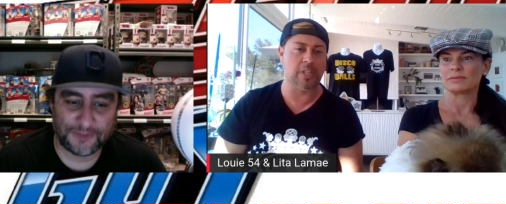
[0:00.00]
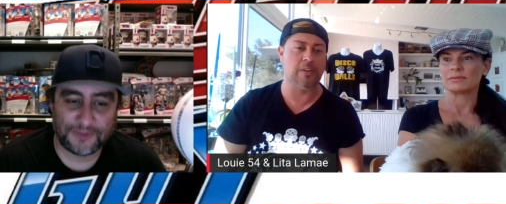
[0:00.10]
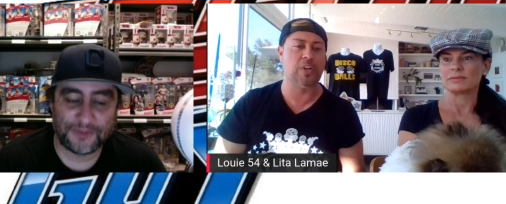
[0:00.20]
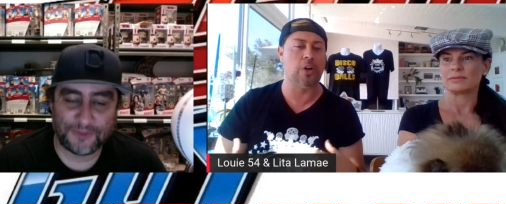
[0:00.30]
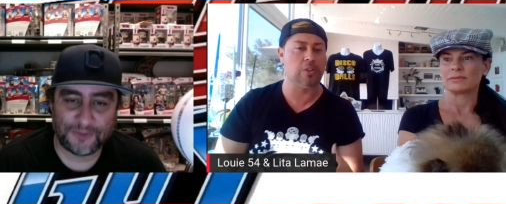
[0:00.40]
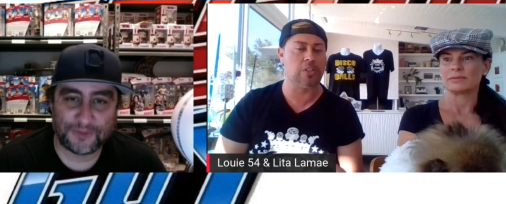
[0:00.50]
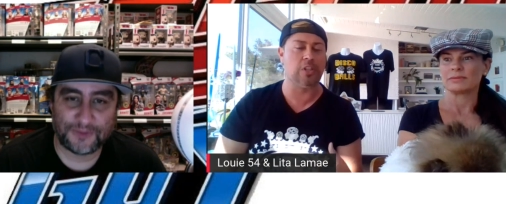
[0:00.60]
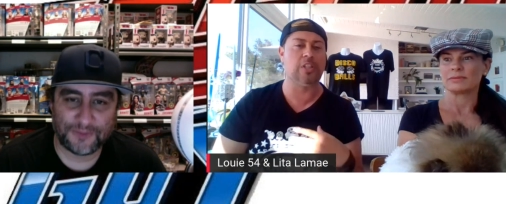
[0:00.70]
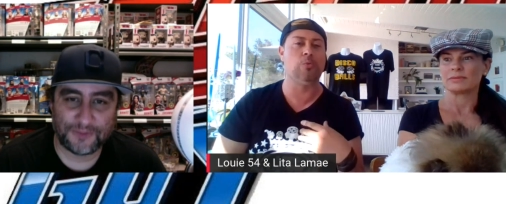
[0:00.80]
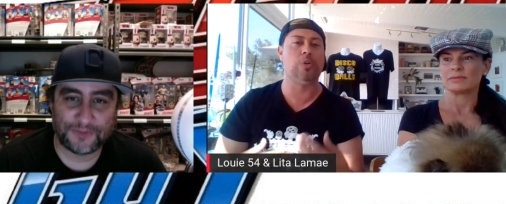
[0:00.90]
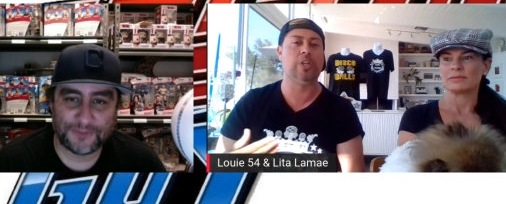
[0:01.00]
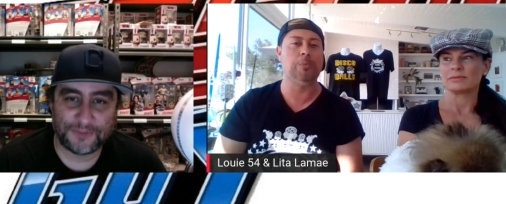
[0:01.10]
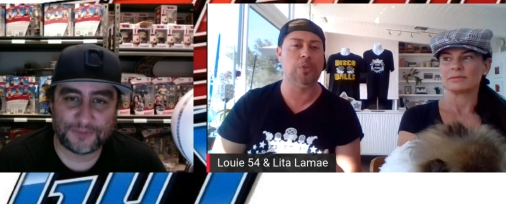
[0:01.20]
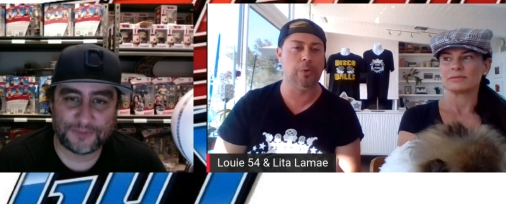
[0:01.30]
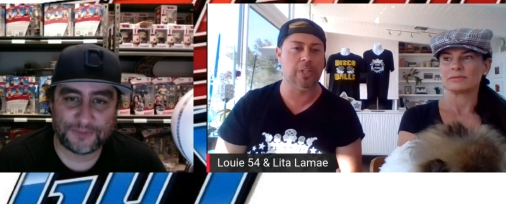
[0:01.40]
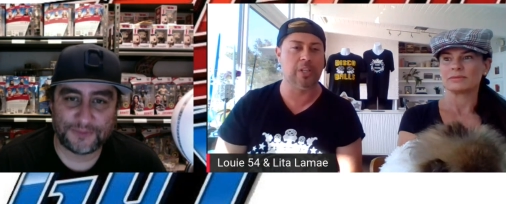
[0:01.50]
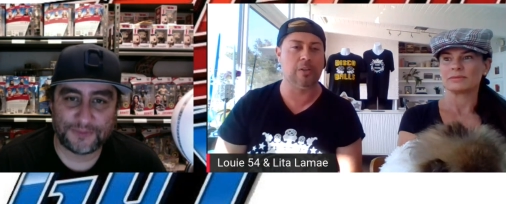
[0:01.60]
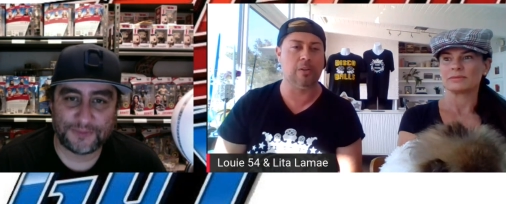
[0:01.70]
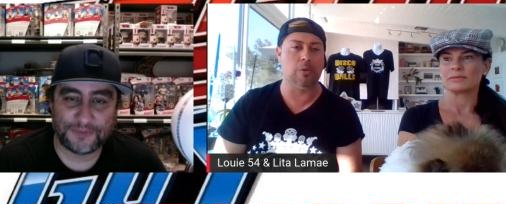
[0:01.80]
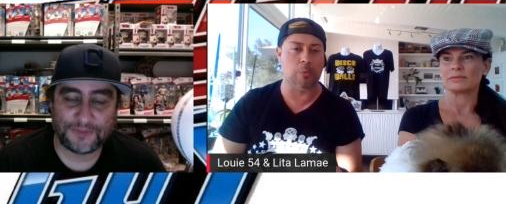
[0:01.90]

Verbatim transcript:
Speaker 1: And if it goes good, then we'll keep doing it.